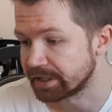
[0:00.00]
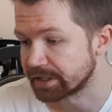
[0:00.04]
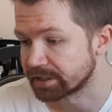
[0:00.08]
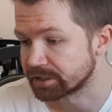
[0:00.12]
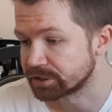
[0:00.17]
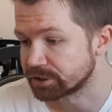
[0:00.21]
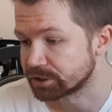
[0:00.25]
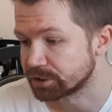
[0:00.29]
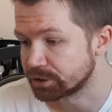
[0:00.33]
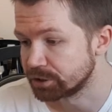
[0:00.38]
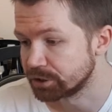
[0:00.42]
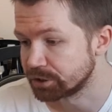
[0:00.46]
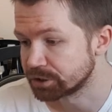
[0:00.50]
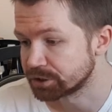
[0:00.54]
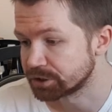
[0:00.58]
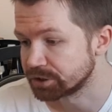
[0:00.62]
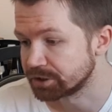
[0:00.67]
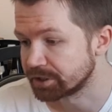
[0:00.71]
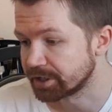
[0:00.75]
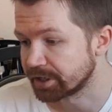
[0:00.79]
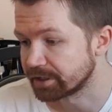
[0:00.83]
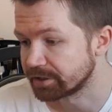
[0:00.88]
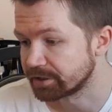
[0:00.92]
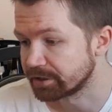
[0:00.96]

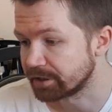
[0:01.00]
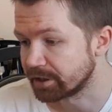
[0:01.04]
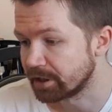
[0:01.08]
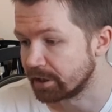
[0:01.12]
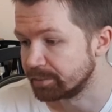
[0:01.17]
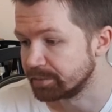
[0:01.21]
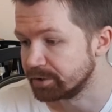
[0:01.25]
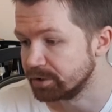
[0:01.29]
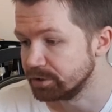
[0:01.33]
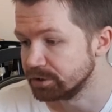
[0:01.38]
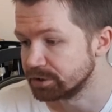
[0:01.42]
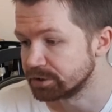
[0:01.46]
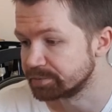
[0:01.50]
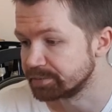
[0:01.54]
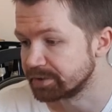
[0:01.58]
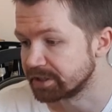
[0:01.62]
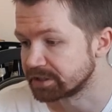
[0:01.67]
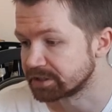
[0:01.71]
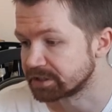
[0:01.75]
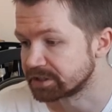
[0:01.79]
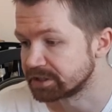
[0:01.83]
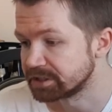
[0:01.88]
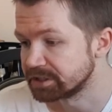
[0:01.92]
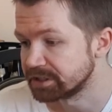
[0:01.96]
excursion and
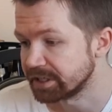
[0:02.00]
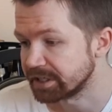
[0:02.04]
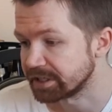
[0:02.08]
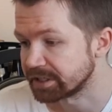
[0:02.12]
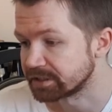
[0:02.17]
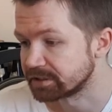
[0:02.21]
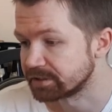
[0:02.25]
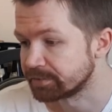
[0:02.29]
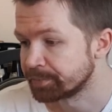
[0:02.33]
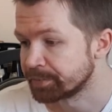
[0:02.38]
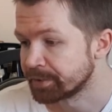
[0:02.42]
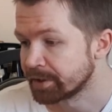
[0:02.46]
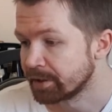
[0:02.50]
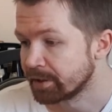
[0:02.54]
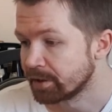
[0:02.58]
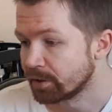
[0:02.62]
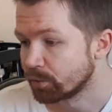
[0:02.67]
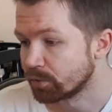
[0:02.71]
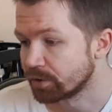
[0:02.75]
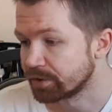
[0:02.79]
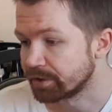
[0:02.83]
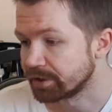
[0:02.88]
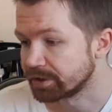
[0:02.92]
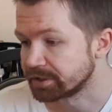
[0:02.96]
amusement site,
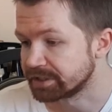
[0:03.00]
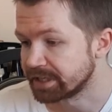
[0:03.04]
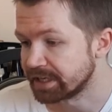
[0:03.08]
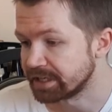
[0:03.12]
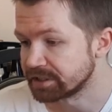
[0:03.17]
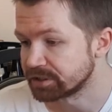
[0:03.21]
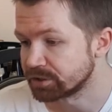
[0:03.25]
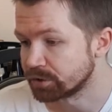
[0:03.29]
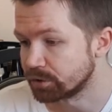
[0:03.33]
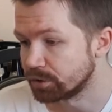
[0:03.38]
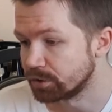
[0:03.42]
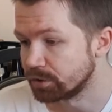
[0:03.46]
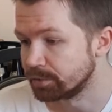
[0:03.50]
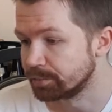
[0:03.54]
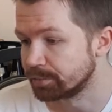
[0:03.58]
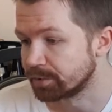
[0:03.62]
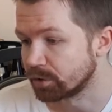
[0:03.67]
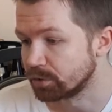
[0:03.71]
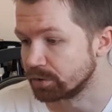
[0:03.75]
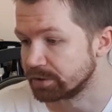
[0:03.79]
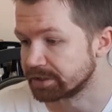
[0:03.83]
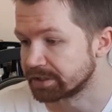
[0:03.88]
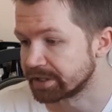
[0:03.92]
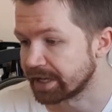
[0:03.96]
with a dance hall,
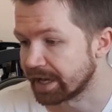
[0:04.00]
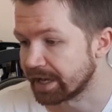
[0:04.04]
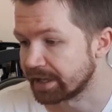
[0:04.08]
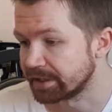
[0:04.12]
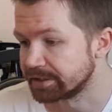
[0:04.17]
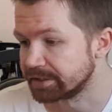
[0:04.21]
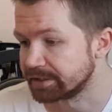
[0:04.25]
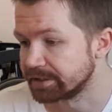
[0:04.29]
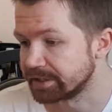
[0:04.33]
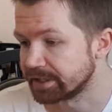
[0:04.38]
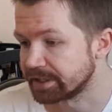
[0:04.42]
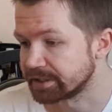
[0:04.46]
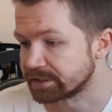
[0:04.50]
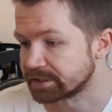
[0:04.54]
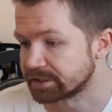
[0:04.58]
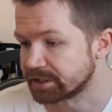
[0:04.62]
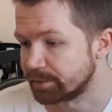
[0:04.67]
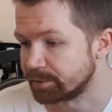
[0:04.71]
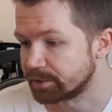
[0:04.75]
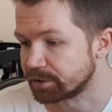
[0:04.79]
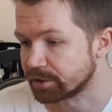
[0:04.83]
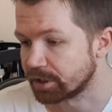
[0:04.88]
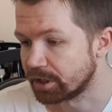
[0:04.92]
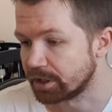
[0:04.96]
bowling alley and
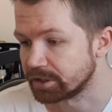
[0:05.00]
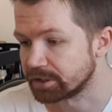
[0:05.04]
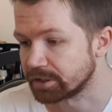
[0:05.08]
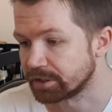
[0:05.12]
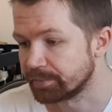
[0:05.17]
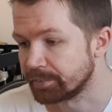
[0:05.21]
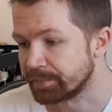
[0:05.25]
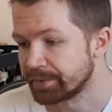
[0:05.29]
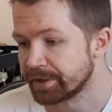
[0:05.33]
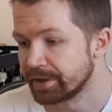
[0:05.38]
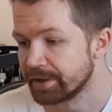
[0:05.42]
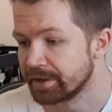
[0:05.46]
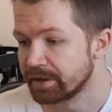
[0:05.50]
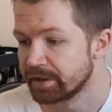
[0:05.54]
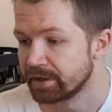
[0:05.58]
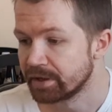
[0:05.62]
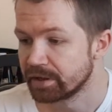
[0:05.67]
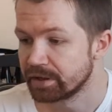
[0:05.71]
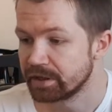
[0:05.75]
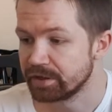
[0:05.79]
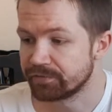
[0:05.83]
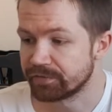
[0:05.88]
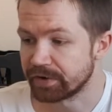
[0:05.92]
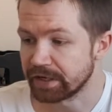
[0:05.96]
summer garden.
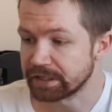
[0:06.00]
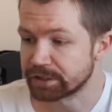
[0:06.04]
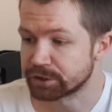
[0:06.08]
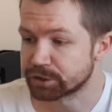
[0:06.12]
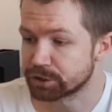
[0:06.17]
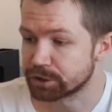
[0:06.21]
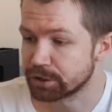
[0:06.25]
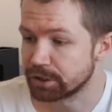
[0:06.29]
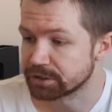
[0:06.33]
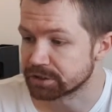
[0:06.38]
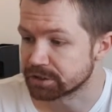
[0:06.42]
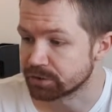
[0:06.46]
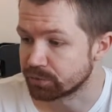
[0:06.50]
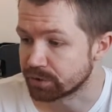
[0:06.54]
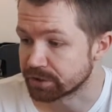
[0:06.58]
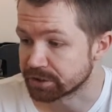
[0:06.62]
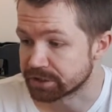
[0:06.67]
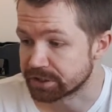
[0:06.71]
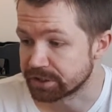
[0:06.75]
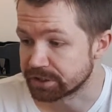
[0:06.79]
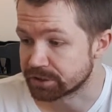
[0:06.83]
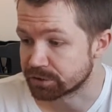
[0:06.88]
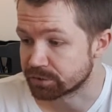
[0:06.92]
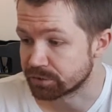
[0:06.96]
The Feldschlößchen was
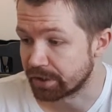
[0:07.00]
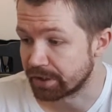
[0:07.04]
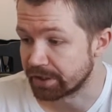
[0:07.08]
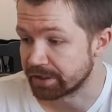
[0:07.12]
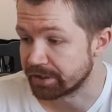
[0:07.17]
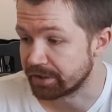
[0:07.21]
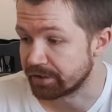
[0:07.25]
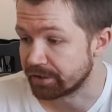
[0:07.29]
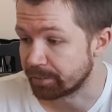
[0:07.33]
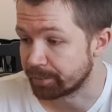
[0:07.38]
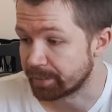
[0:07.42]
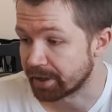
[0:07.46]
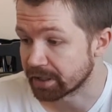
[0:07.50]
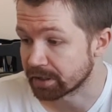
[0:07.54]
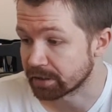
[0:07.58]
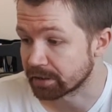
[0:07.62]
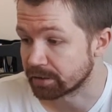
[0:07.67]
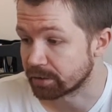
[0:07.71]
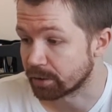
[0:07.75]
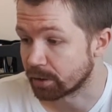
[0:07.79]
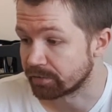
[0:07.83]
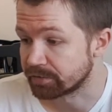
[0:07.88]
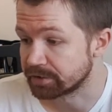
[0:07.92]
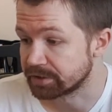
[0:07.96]
destroyed in the
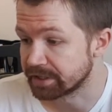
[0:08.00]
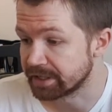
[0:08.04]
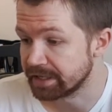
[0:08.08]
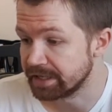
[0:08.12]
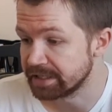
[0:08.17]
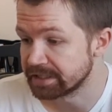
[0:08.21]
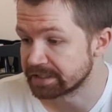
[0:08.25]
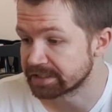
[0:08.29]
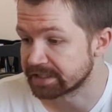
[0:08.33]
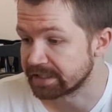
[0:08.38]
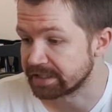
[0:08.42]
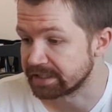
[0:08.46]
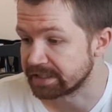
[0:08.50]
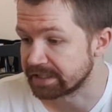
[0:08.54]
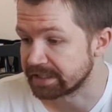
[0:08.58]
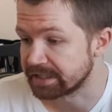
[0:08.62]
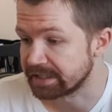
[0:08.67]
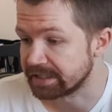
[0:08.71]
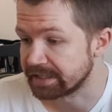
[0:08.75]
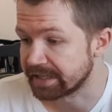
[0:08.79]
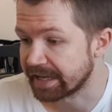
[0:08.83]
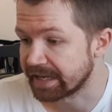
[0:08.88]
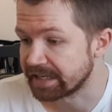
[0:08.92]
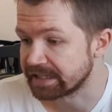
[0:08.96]
Battle of Dresden
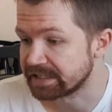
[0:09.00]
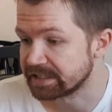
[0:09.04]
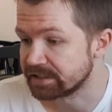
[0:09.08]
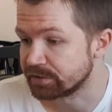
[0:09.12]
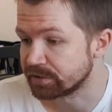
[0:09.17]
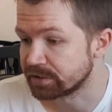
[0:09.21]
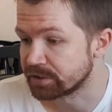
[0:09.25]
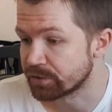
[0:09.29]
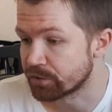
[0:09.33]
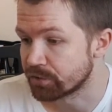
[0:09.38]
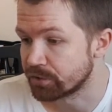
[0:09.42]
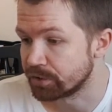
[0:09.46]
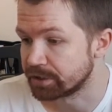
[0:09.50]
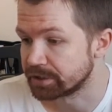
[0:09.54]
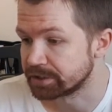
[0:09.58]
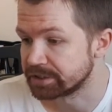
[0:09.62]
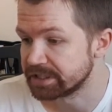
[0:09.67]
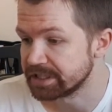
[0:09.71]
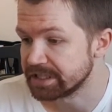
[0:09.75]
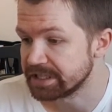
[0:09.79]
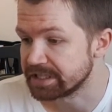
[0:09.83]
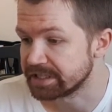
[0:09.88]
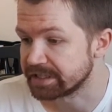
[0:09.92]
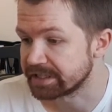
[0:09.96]
in
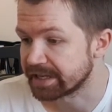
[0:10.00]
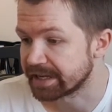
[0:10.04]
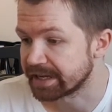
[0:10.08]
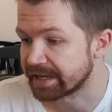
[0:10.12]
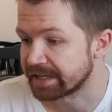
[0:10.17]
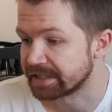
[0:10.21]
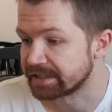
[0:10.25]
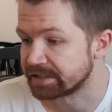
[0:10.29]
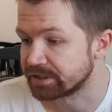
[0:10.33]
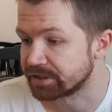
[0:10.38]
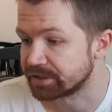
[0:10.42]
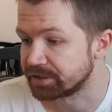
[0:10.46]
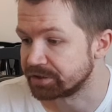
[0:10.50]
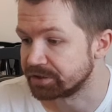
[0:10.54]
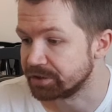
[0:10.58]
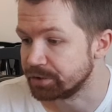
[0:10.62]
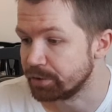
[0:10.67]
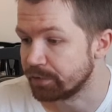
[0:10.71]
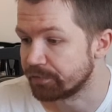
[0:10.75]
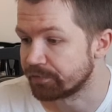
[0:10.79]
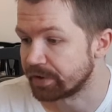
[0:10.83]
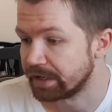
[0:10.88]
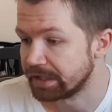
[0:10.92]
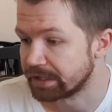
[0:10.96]
1813, and a
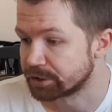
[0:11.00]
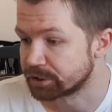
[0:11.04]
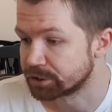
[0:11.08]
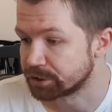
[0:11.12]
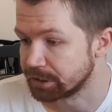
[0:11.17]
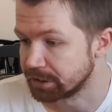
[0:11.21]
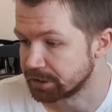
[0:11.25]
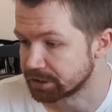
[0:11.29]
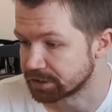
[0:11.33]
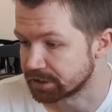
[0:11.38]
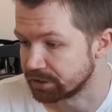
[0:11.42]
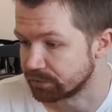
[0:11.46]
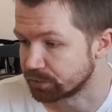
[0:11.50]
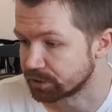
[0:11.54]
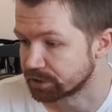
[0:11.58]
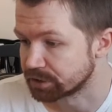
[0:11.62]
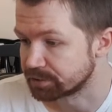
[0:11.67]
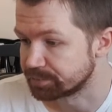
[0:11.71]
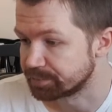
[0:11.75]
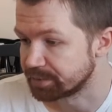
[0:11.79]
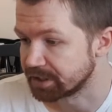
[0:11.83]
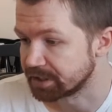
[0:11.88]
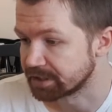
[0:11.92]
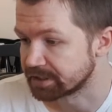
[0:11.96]
new Feldschlößchen was
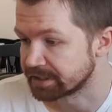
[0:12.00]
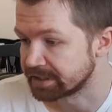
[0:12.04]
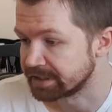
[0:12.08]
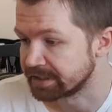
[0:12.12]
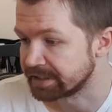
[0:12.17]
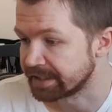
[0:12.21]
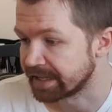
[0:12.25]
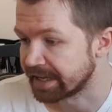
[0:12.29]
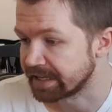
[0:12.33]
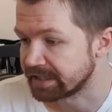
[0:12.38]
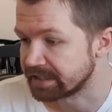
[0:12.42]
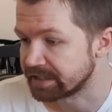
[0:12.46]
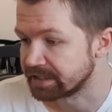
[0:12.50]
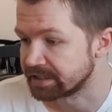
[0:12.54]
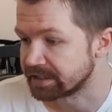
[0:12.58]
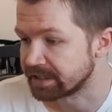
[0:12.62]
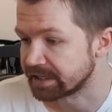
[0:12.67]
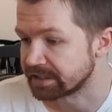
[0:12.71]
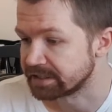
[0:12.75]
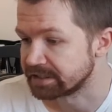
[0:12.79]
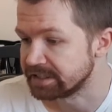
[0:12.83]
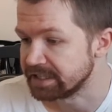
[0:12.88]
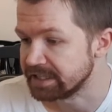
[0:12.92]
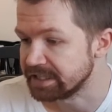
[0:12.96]
built in
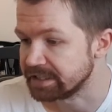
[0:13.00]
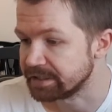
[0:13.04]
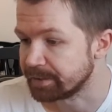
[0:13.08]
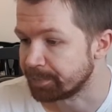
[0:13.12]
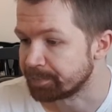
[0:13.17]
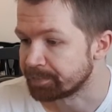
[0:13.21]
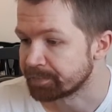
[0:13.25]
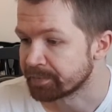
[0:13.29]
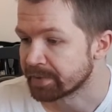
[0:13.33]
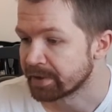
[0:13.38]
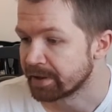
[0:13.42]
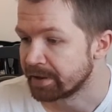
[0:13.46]
1819.